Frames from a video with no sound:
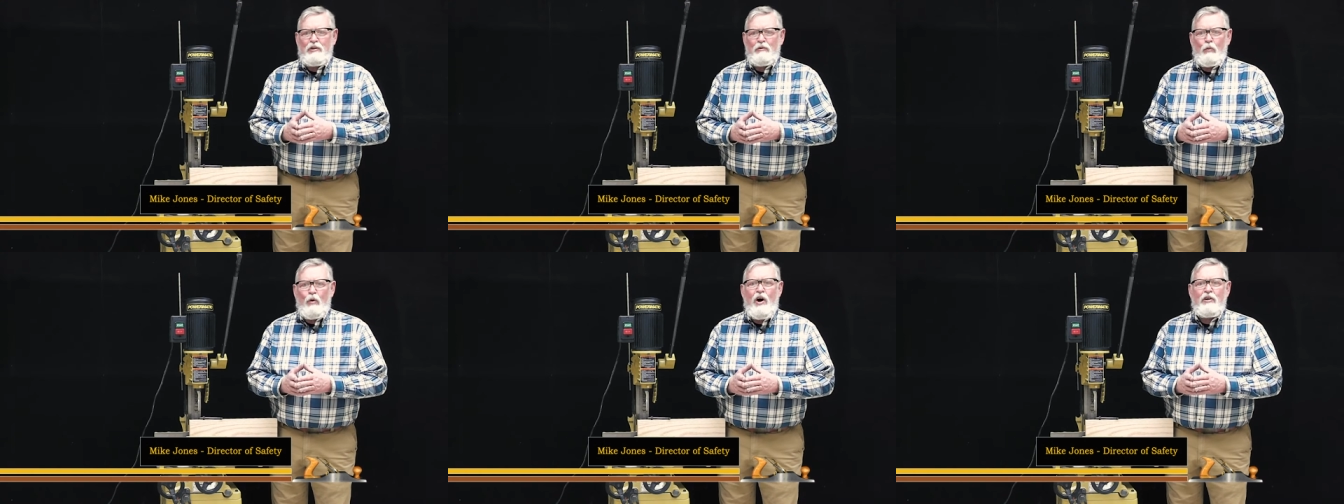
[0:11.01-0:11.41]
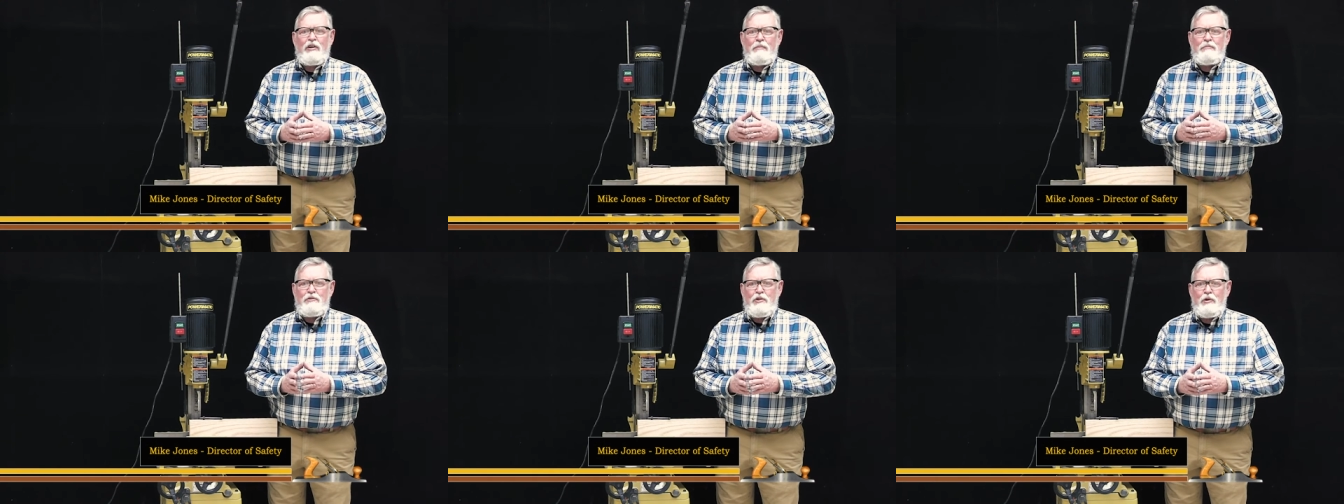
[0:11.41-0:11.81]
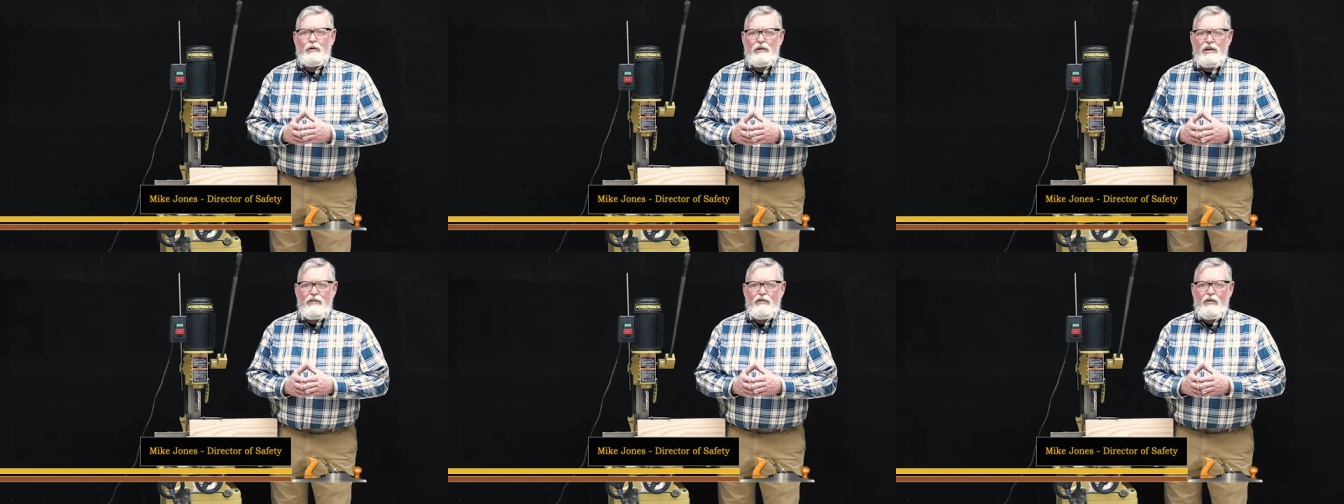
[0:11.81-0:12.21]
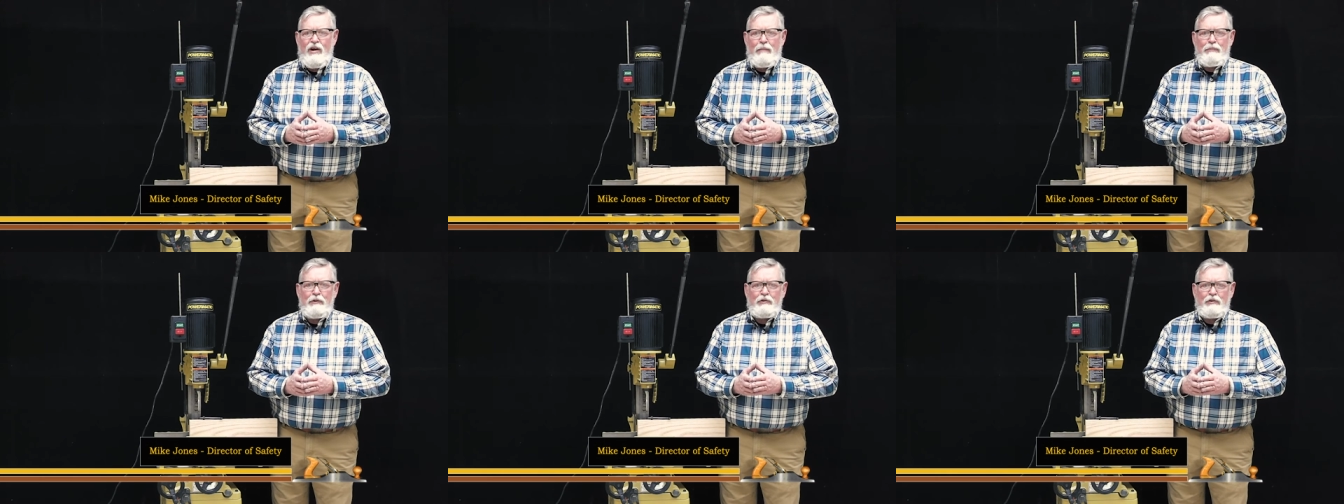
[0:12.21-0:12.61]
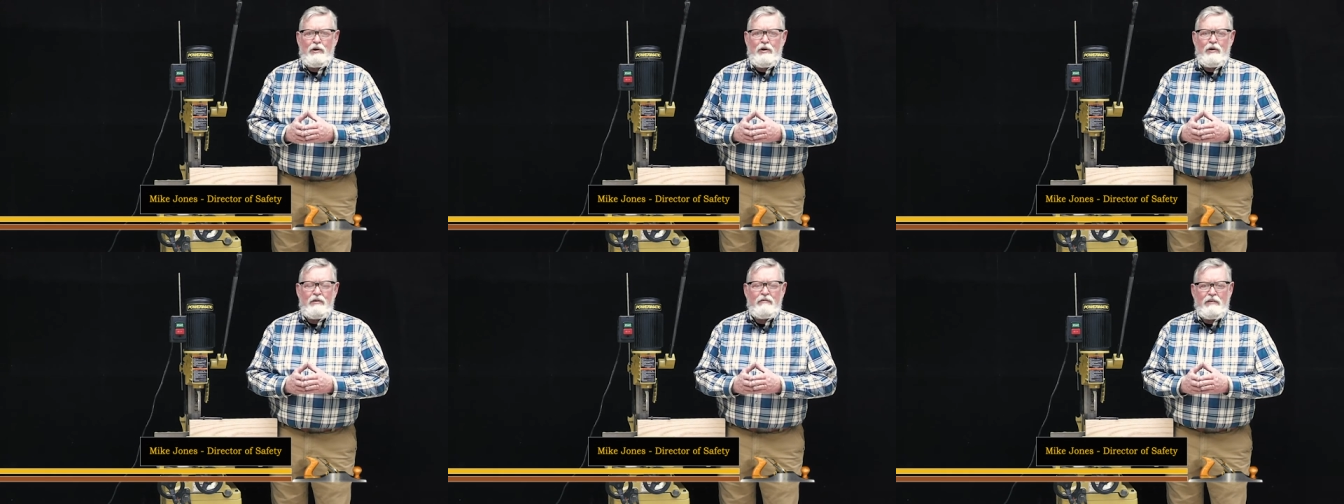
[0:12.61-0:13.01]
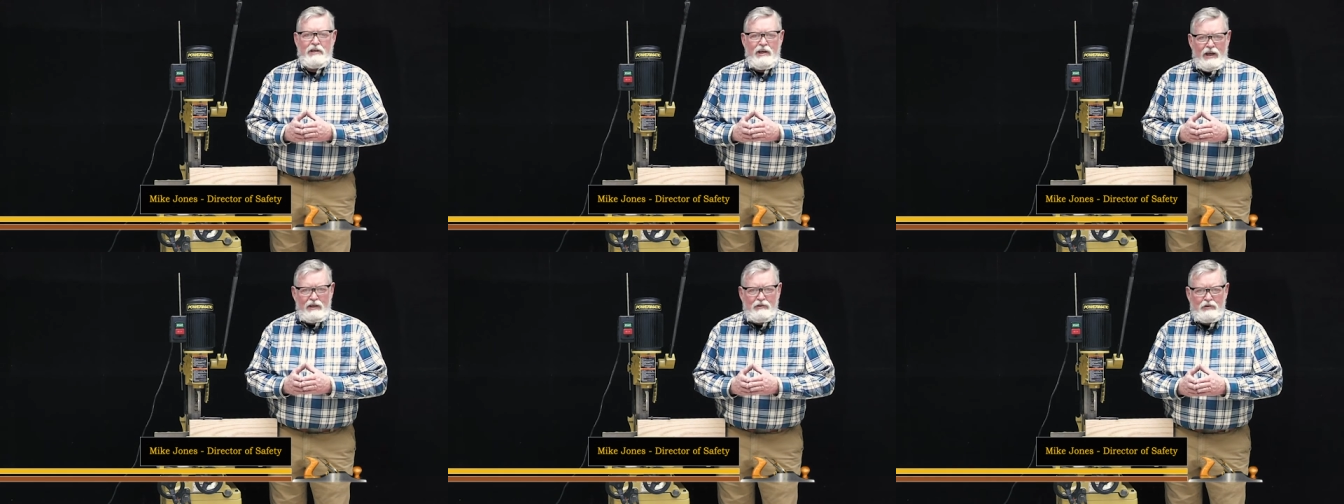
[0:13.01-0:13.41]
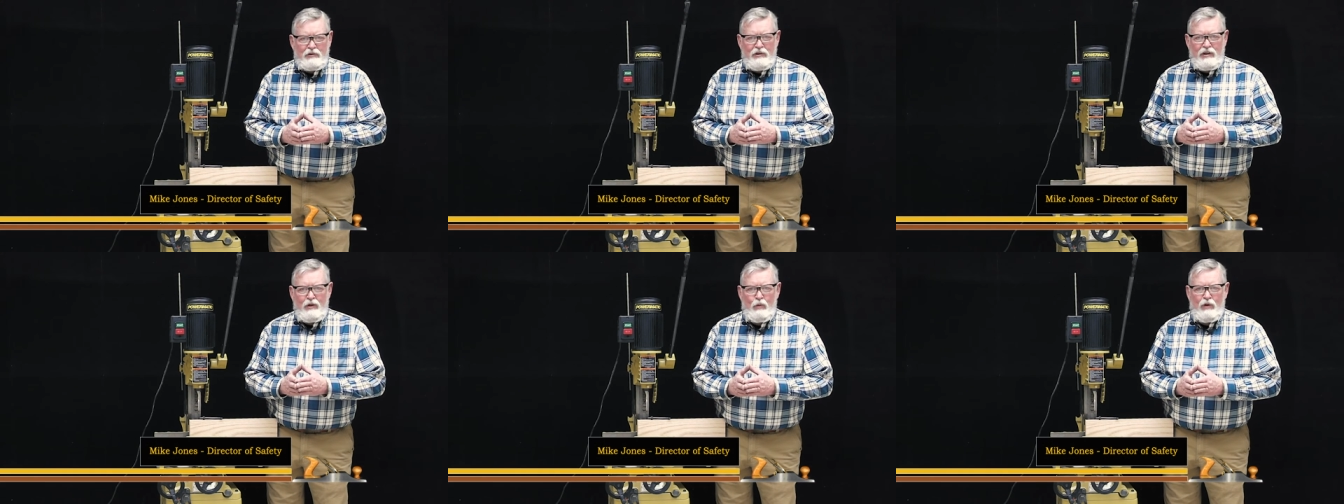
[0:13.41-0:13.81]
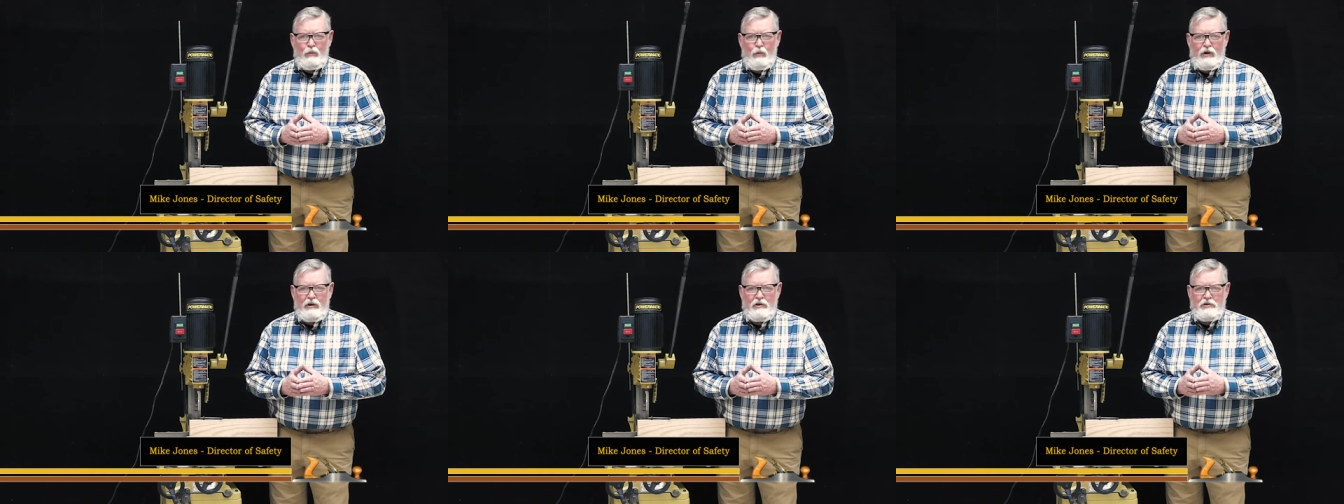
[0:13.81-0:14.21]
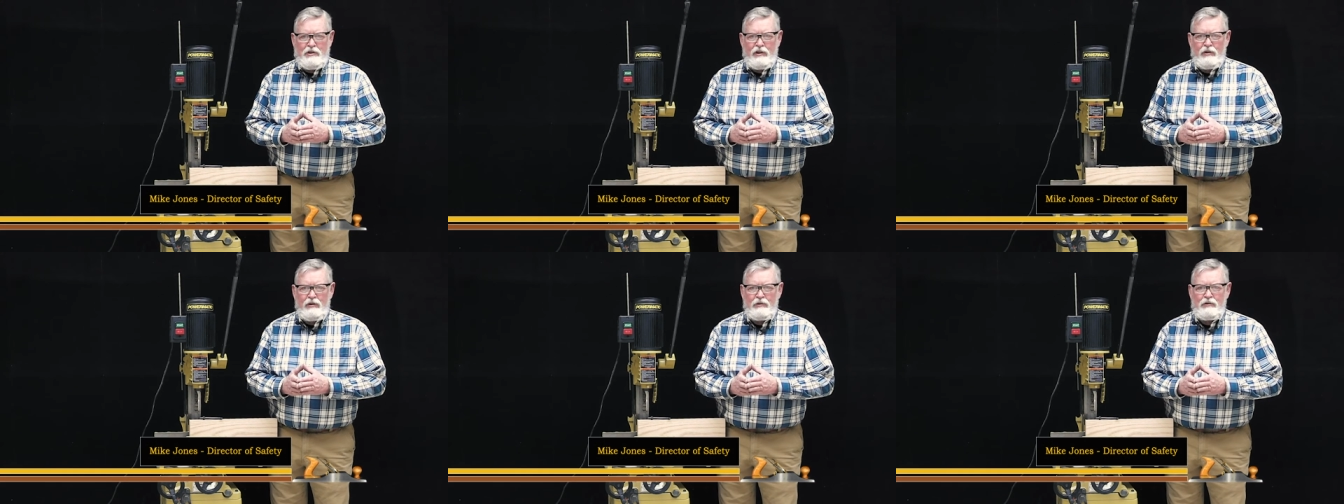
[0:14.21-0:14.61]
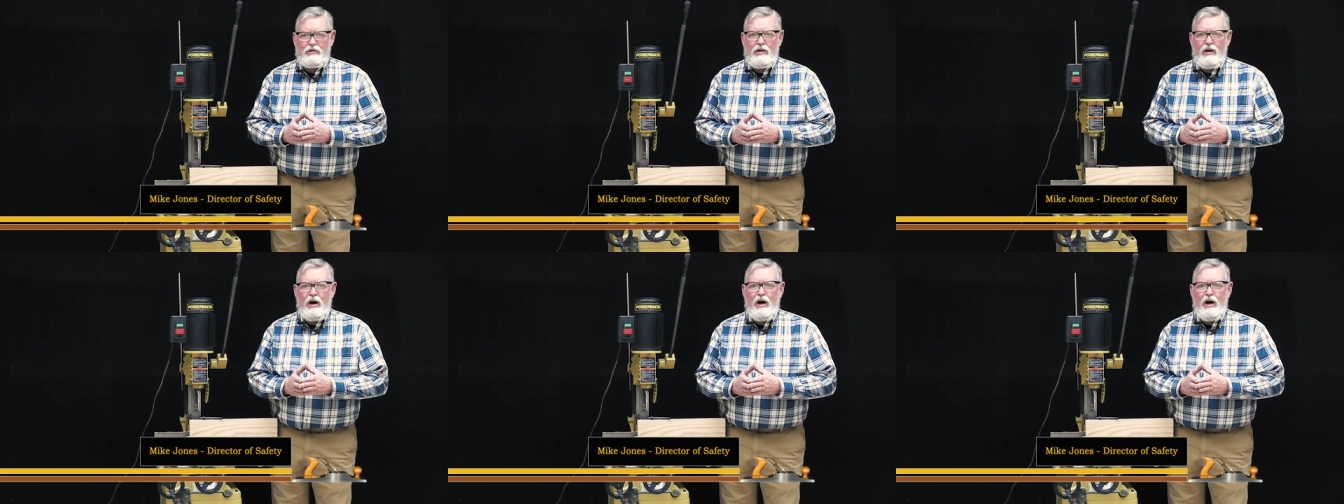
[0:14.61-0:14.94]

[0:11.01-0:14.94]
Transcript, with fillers: and welcome to another episode of the Kansas City Woodworkers Guild's